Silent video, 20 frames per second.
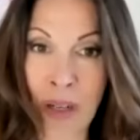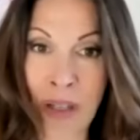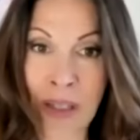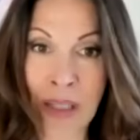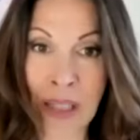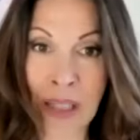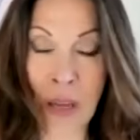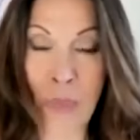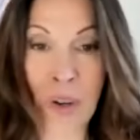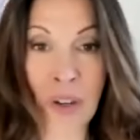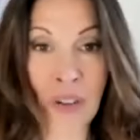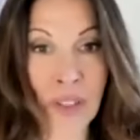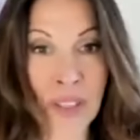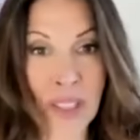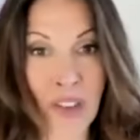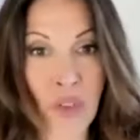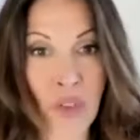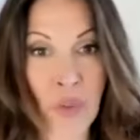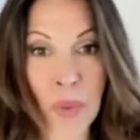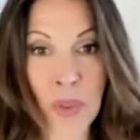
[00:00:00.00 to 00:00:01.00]
It's not about
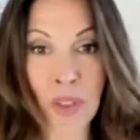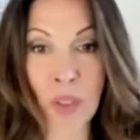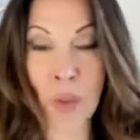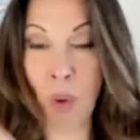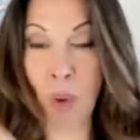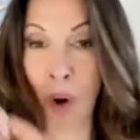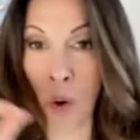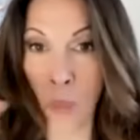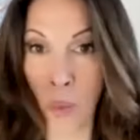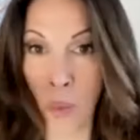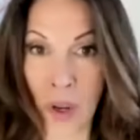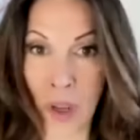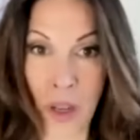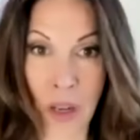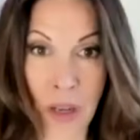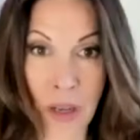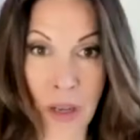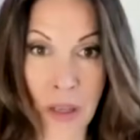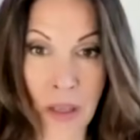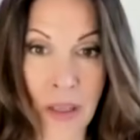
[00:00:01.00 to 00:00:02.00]
ourselves, because we're all one.
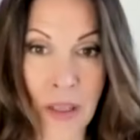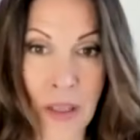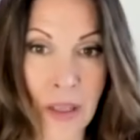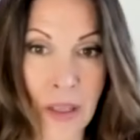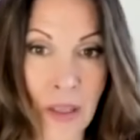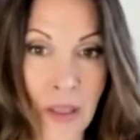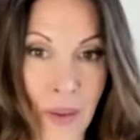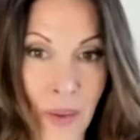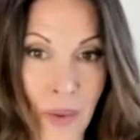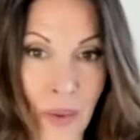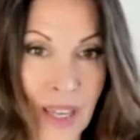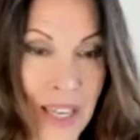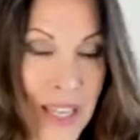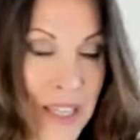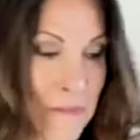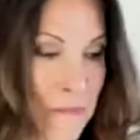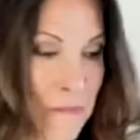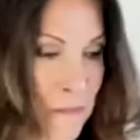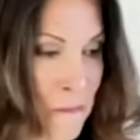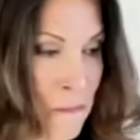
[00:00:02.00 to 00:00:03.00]

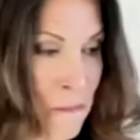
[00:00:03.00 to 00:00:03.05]
Okay?